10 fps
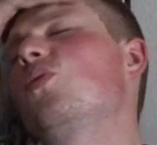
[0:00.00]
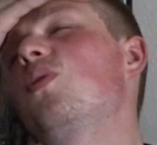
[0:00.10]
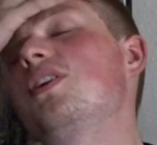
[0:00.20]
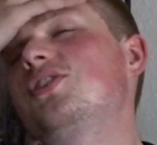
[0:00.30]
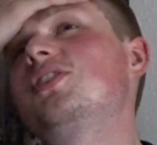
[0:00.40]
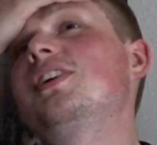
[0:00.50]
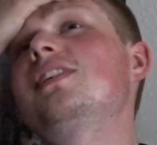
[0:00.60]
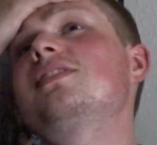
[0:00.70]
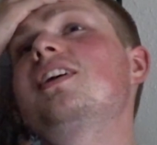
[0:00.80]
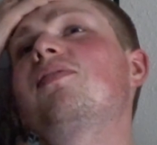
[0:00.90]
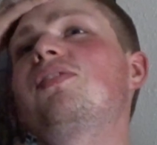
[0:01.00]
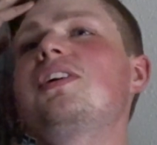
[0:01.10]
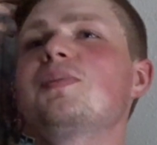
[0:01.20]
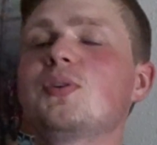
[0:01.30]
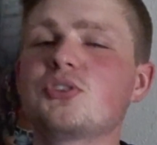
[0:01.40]
which is
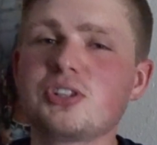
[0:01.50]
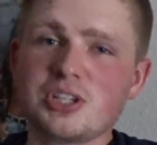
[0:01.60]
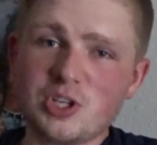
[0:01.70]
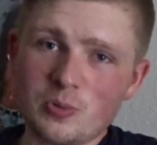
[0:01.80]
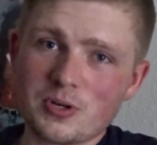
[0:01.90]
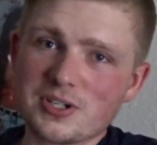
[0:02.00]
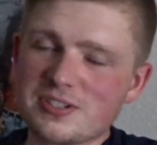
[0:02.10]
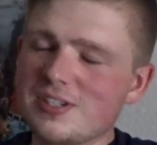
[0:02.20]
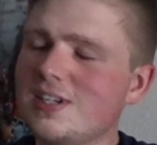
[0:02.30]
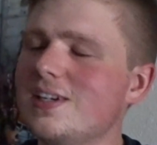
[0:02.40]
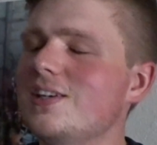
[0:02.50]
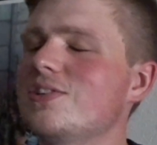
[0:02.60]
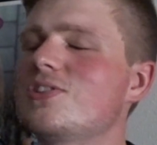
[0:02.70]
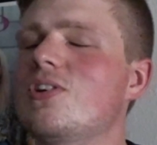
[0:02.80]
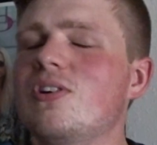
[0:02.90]
definitely the most humorous
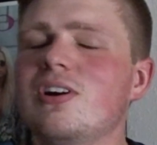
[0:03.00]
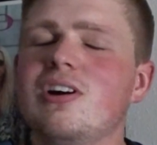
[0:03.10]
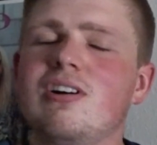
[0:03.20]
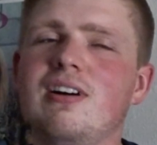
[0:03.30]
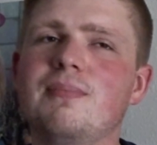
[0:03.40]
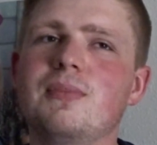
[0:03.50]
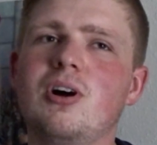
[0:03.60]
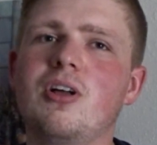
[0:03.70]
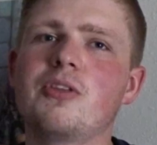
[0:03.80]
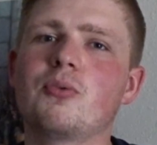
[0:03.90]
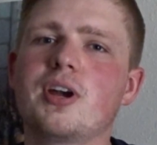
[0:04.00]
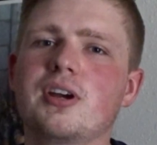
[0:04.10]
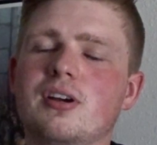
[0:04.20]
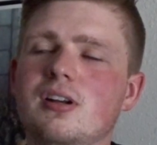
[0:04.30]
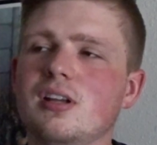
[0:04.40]
song on um, on the
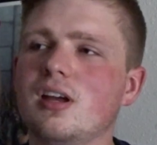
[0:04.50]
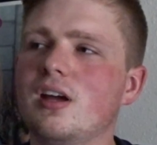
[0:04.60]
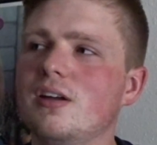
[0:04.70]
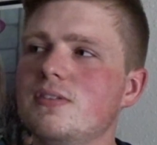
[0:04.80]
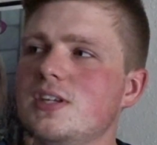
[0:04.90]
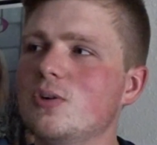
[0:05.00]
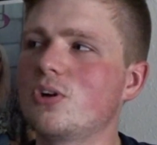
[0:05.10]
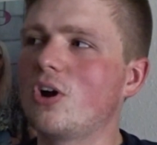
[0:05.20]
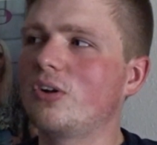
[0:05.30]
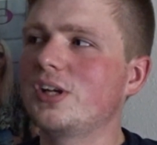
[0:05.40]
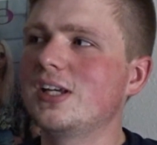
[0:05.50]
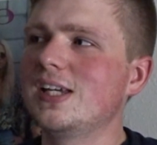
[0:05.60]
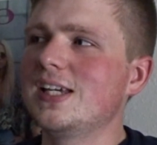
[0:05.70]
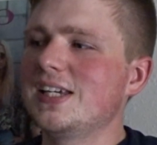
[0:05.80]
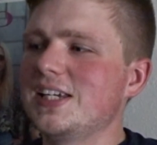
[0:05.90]
record. Uh, you know, Carly,
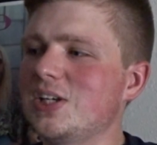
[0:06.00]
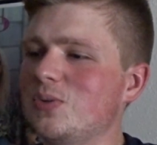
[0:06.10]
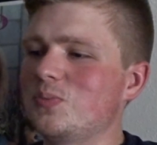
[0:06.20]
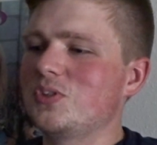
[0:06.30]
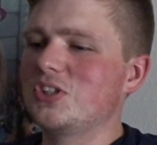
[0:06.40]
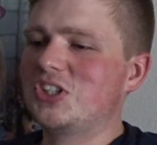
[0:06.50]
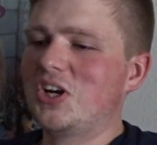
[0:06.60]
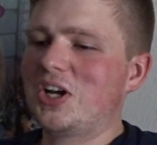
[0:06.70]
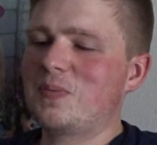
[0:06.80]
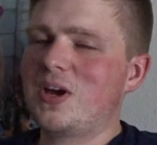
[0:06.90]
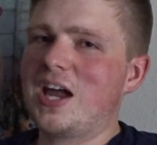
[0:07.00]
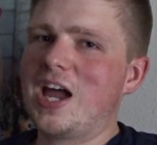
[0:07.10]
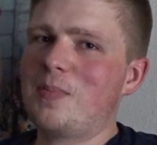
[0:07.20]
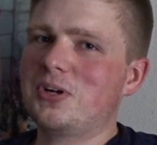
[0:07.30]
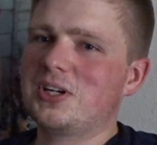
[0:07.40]
you know, talking about
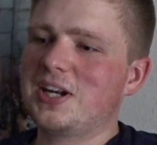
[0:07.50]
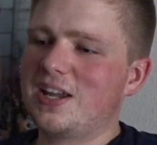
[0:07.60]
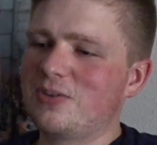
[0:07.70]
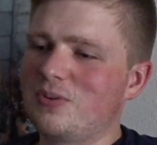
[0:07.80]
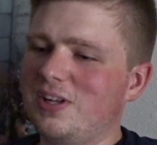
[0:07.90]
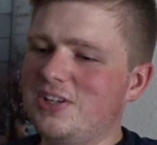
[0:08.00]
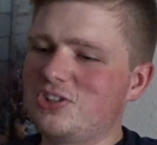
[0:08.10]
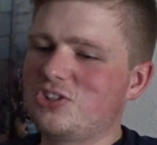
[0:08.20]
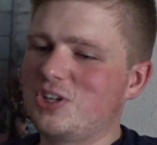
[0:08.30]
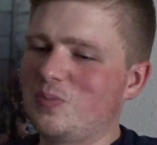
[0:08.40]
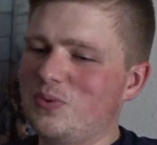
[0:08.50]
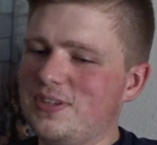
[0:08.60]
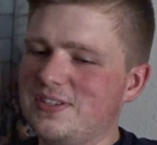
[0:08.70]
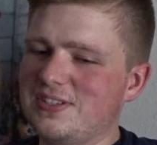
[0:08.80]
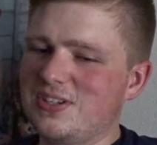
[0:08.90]
how am I going to get out of the relationship with
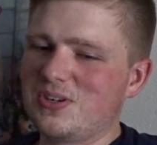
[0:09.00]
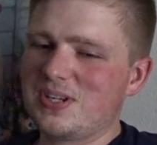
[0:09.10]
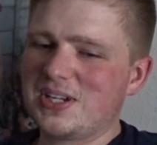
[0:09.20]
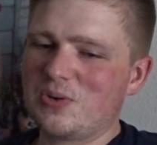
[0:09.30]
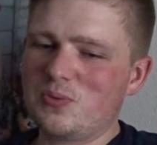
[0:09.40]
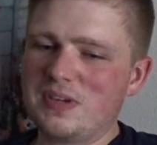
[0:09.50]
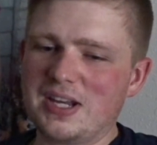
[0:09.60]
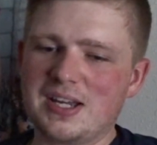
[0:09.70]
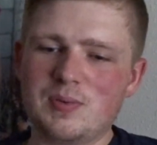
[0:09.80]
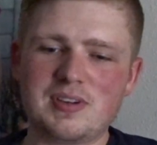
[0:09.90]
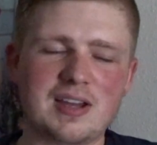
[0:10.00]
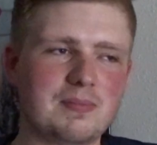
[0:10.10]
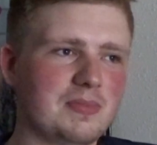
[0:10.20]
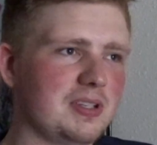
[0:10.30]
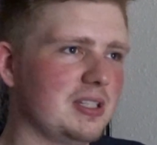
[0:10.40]
this dude. You know, we've kind of we
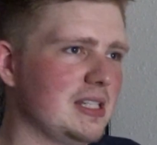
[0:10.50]
kind of